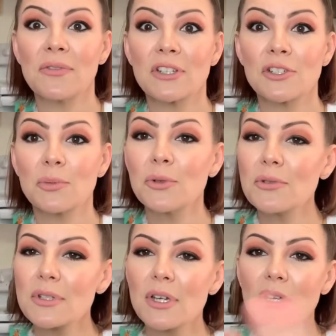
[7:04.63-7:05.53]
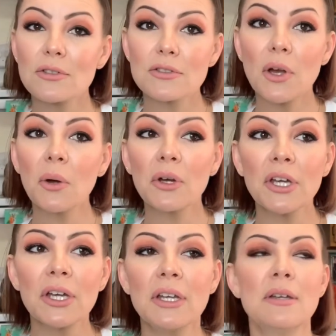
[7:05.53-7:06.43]
vegetables. So
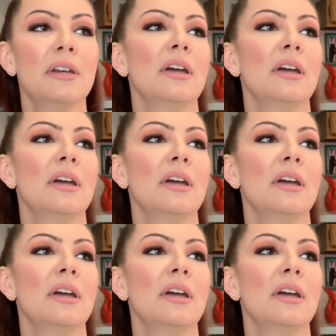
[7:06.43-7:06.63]
good.